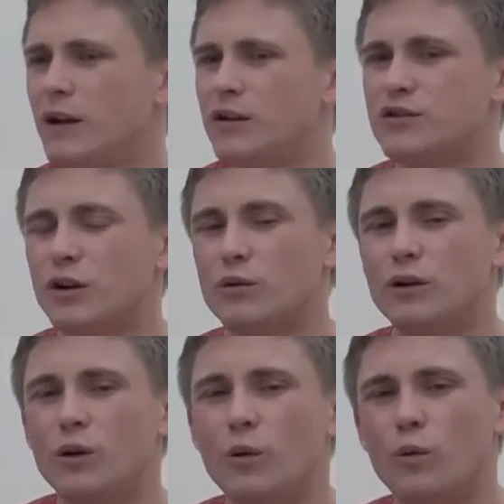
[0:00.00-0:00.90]

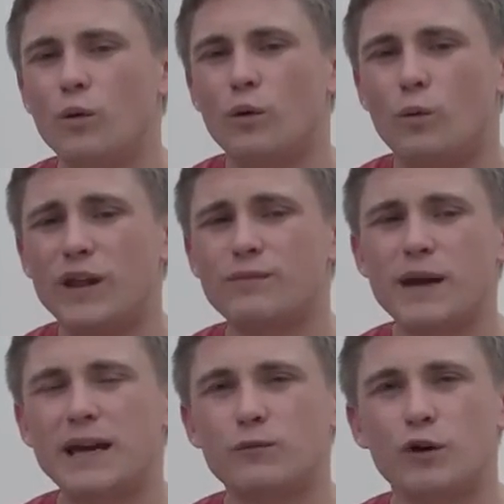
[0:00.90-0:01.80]
So, with
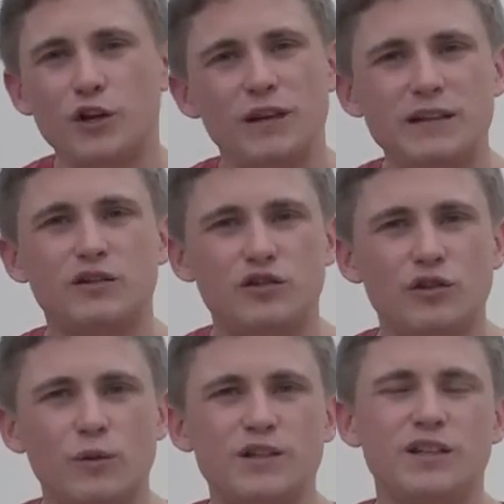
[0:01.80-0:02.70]
men, what you need to
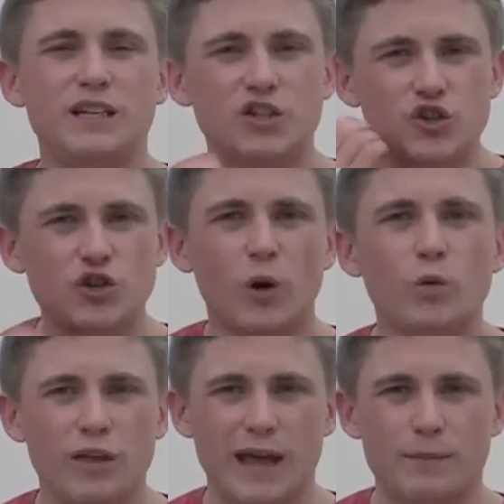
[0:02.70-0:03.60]
do is you need to
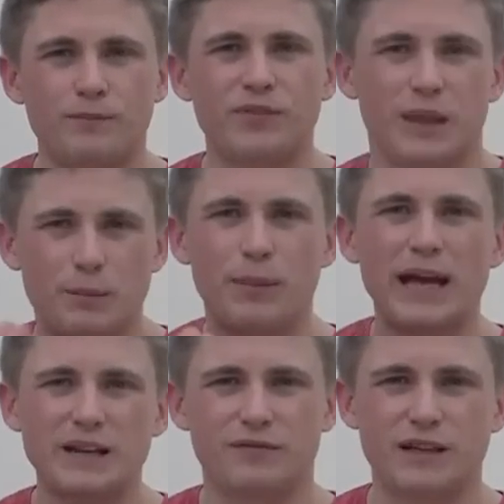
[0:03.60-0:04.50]
show them the
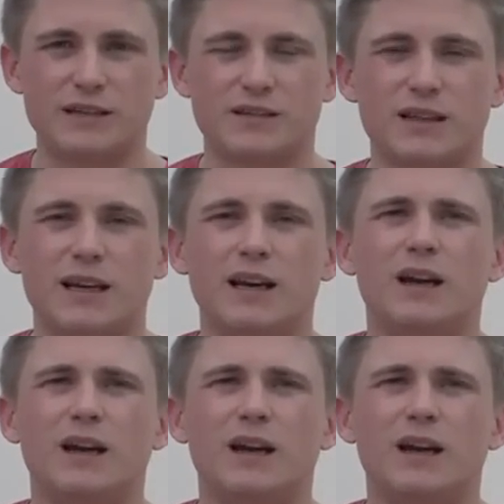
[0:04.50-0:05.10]
benefits.